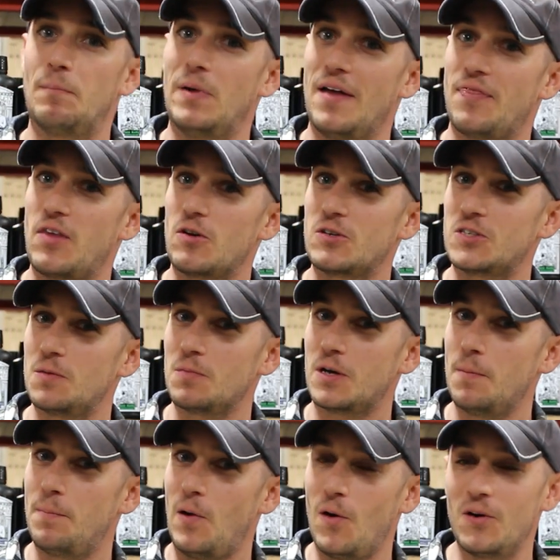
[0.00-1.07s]
But there's some
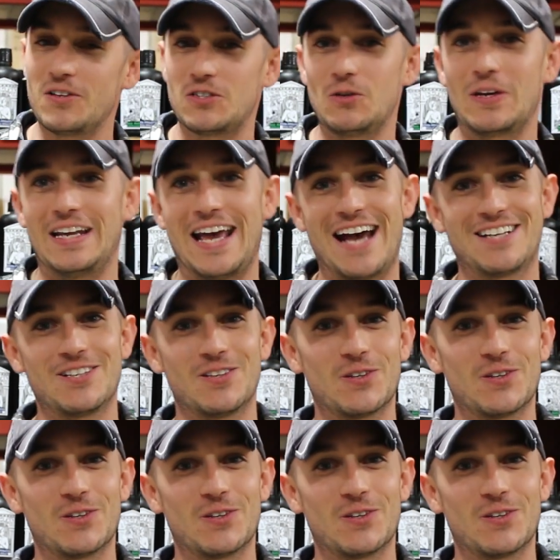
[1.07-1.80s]
components you can add